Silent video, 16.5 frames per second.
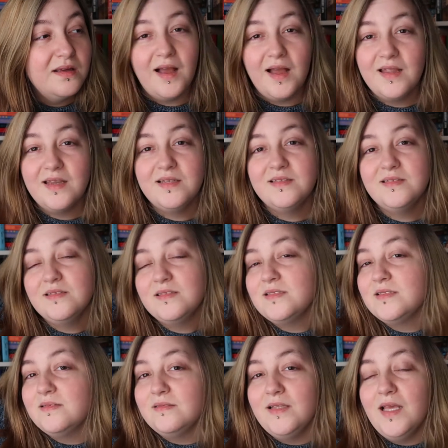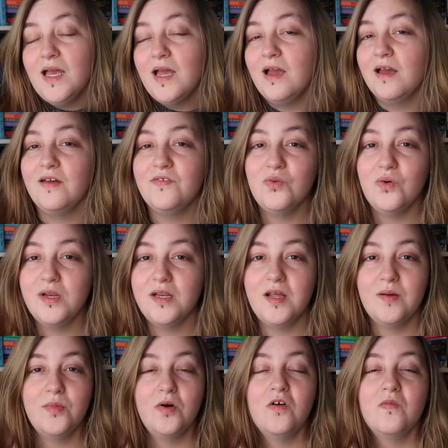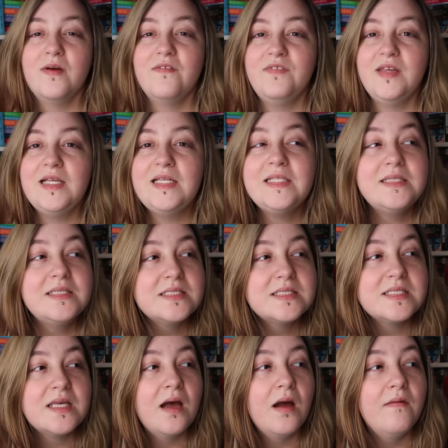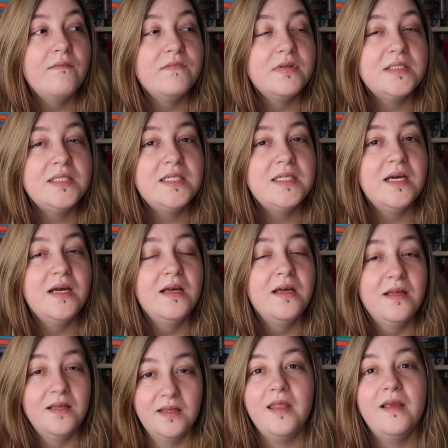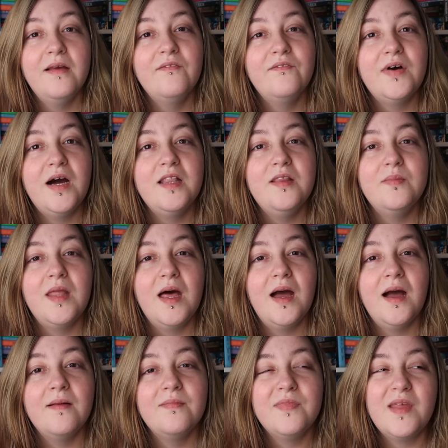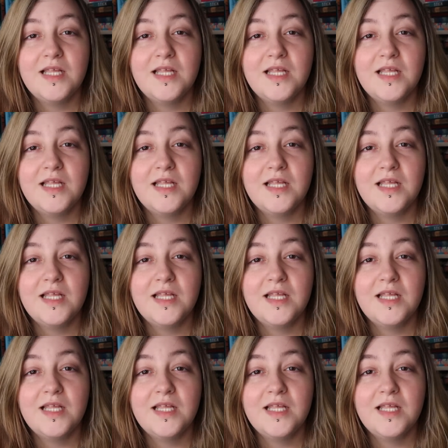And yeah, if you wanna know more of my feels, hopefully you can find them there.